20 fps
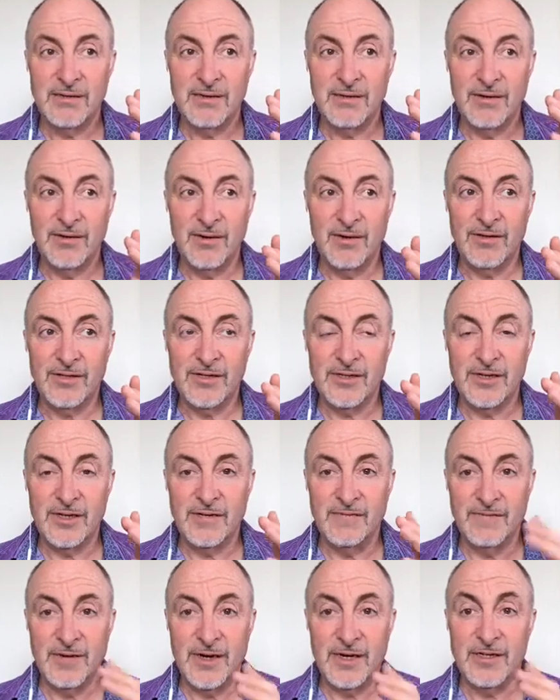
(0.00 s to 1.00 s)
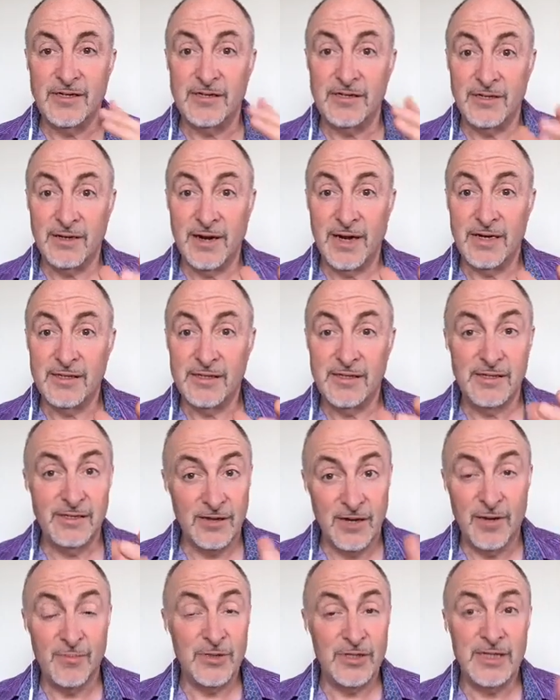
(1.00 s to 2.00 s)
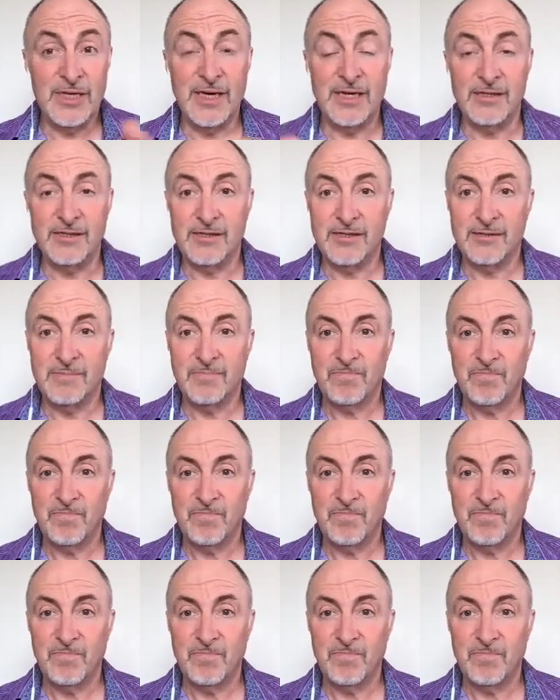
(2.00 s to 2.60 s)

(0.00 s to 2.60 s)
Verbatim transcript: not advanced science. This is common sense.